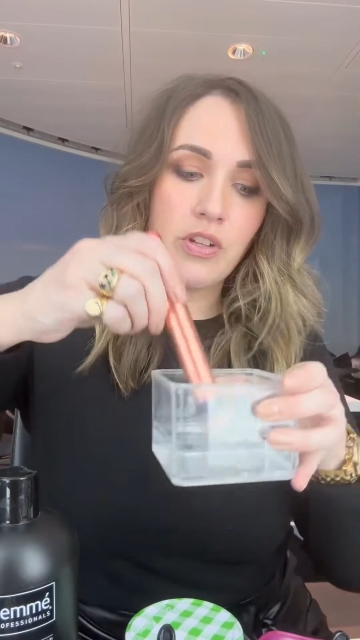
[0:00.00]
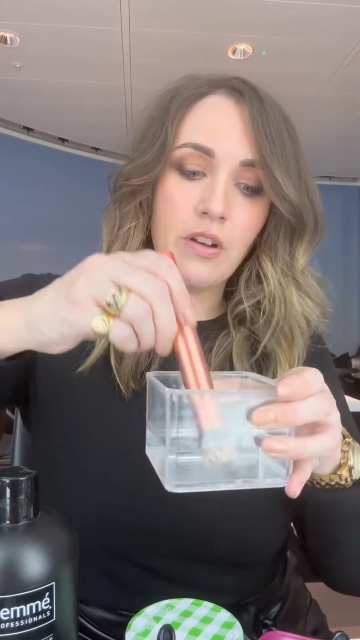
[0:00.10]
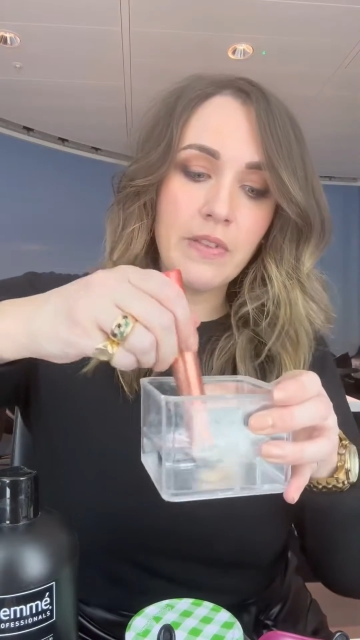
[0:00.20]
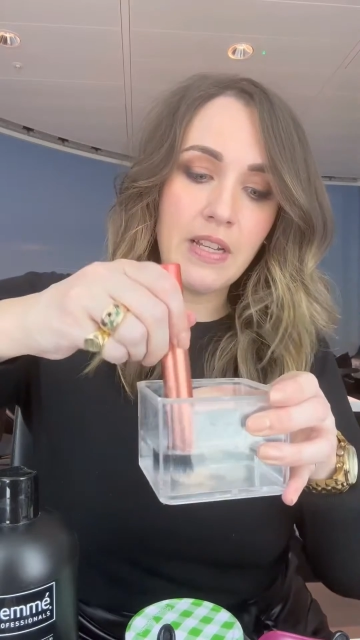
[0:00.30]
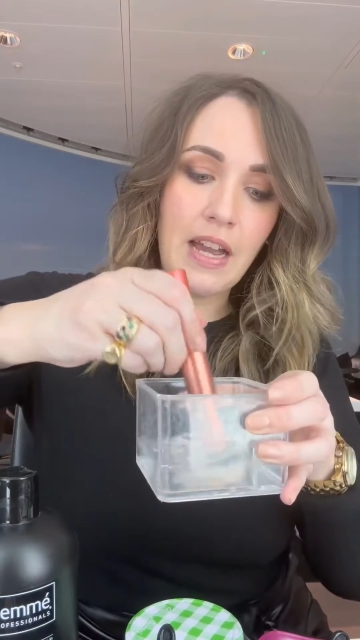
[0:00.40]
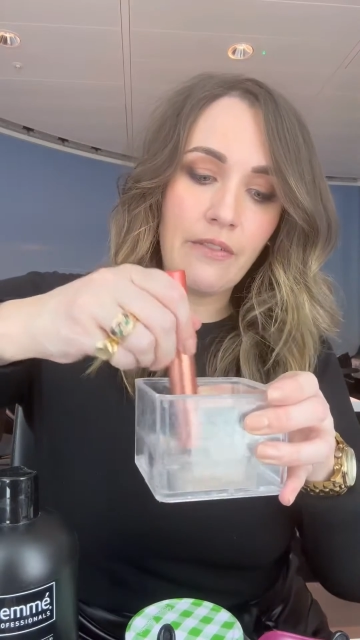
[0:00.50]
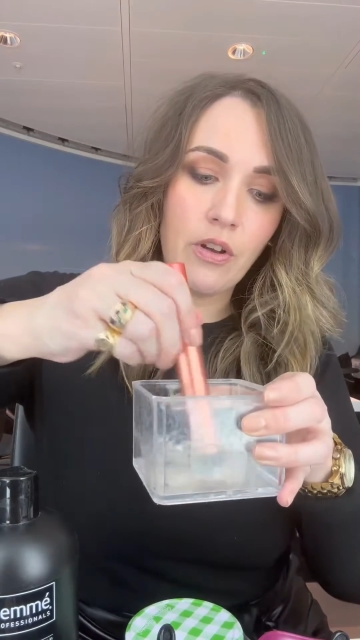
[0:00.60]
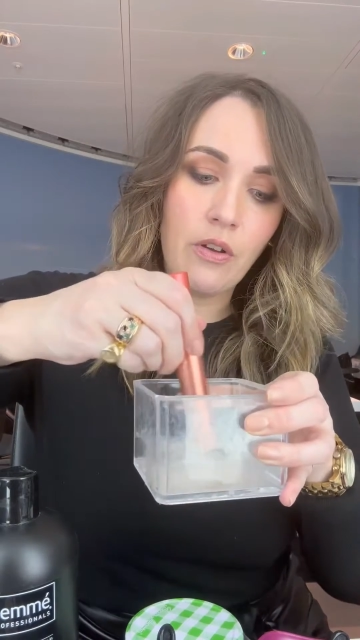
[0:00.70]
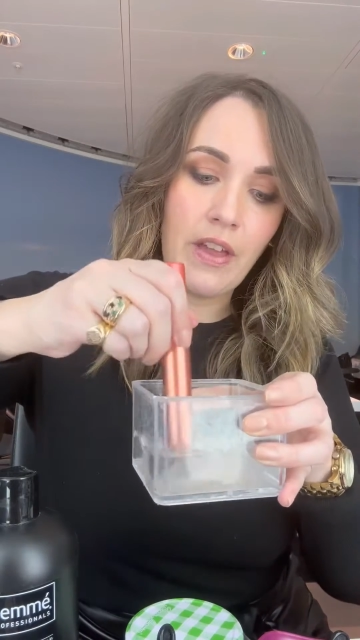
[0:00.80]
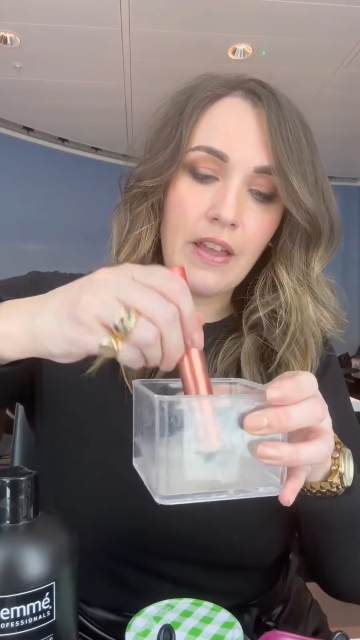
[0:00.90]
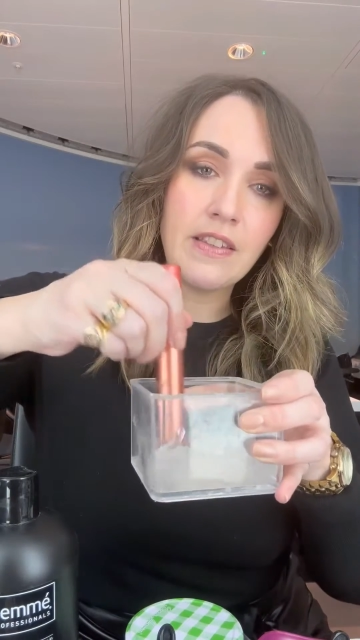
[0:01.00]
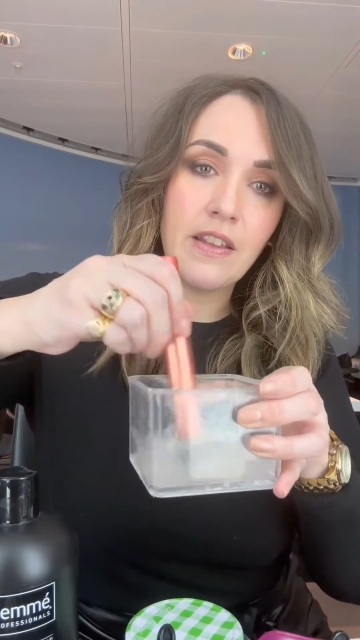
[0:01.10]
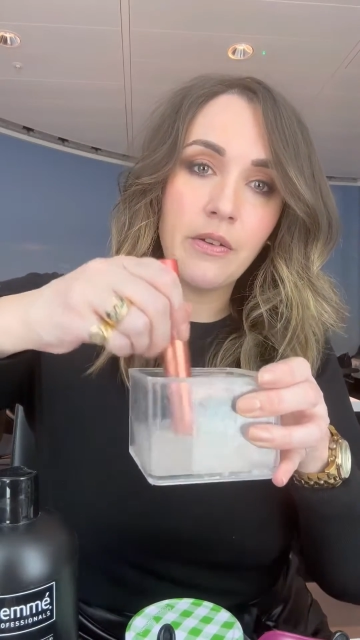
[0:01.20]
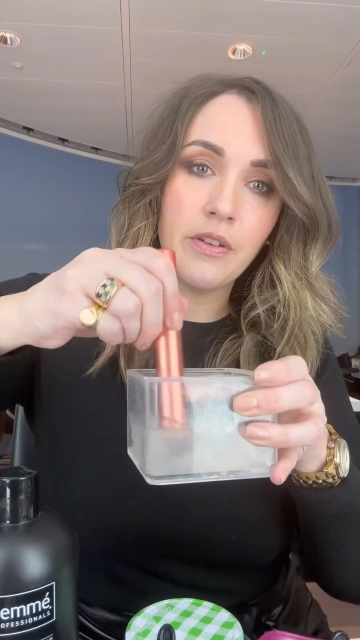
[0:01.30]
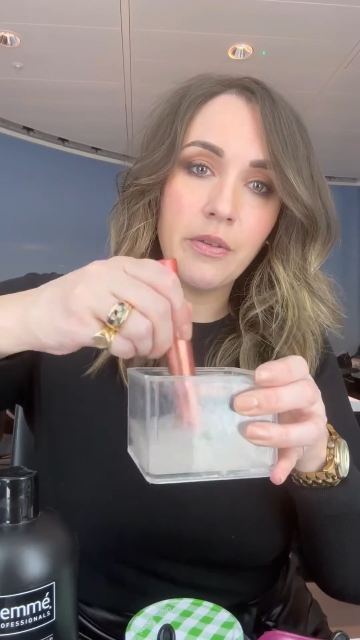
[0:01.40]
Obviously I haven't got that, so
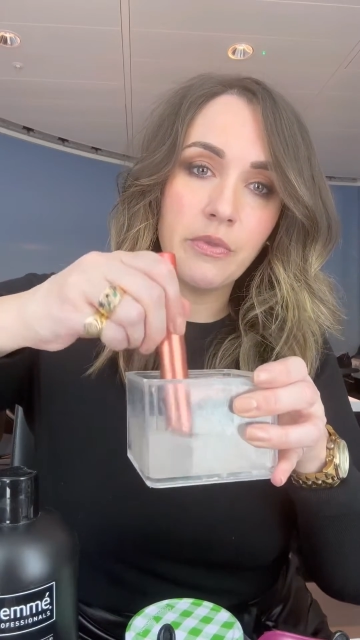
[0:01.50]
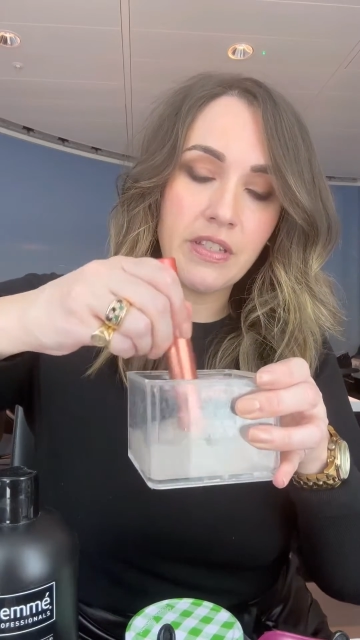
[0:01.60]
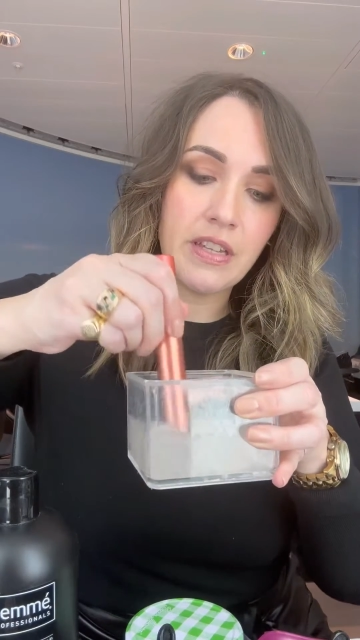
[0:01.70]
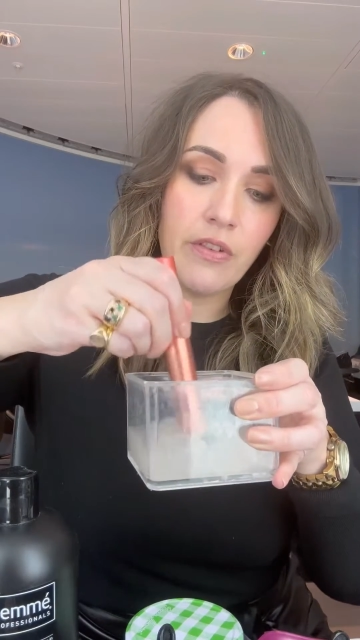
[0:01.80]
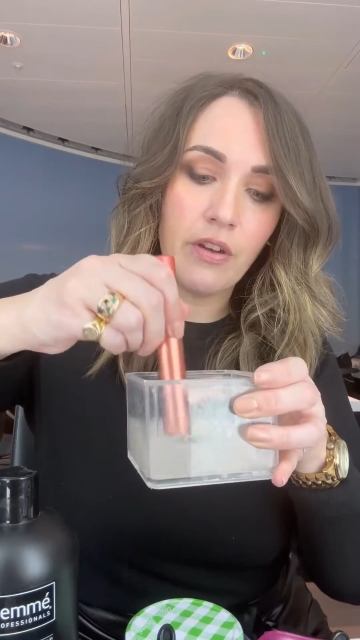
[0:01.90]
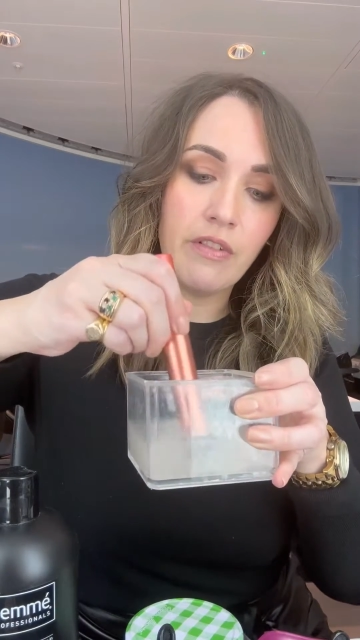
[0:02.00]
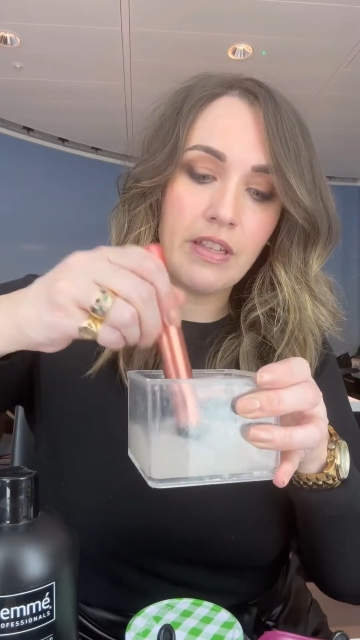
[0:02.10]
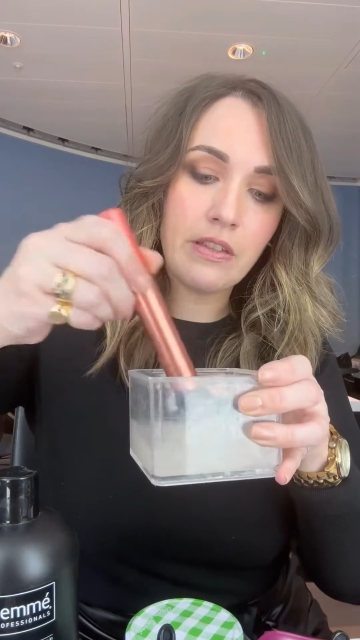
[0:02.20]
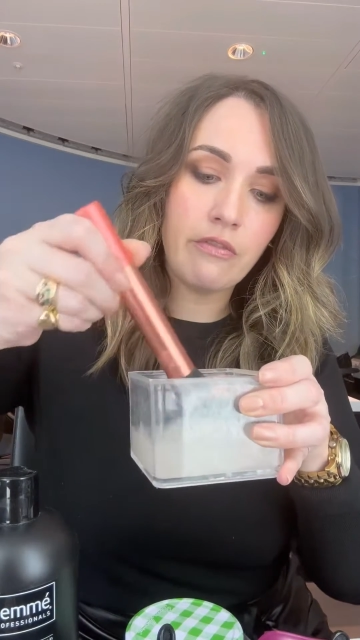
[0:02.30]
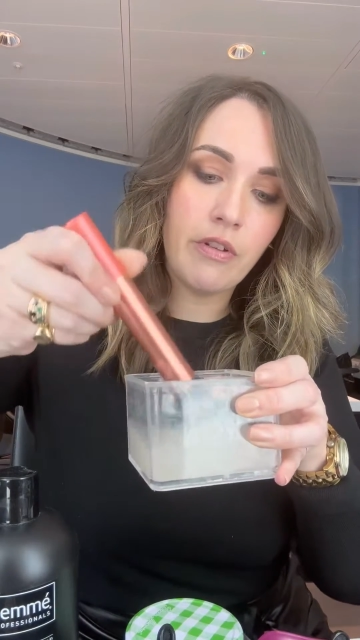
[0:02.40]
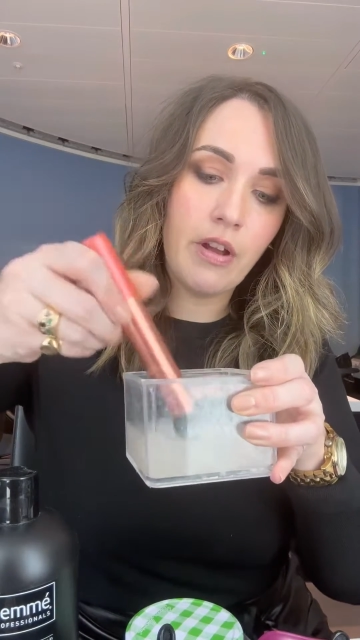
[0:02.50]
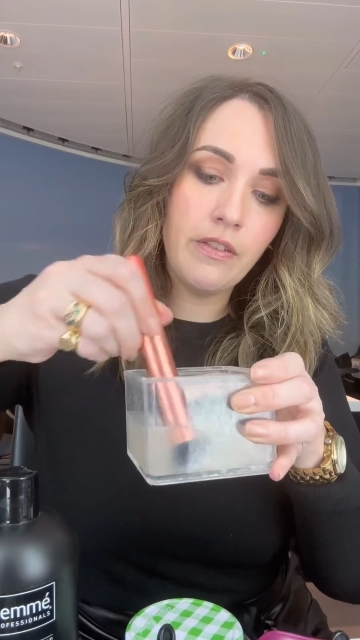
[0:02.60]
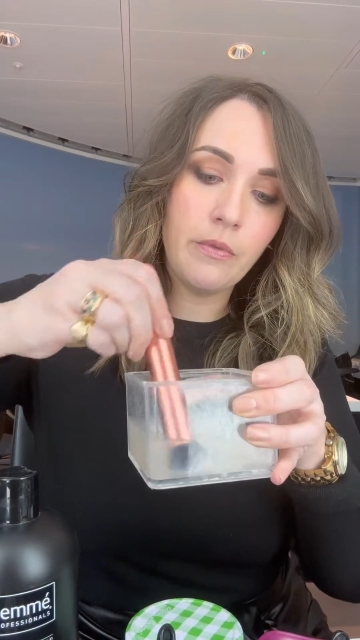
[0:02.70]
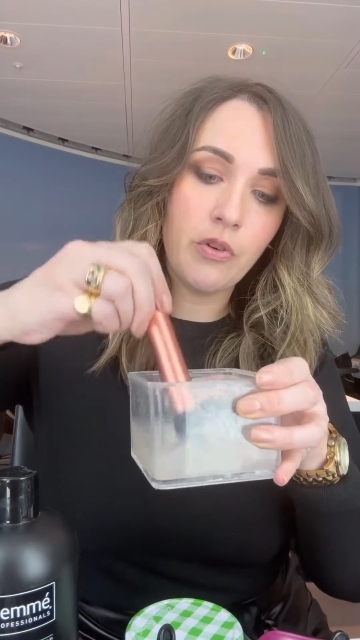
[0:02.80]
you would just give it a rinse through under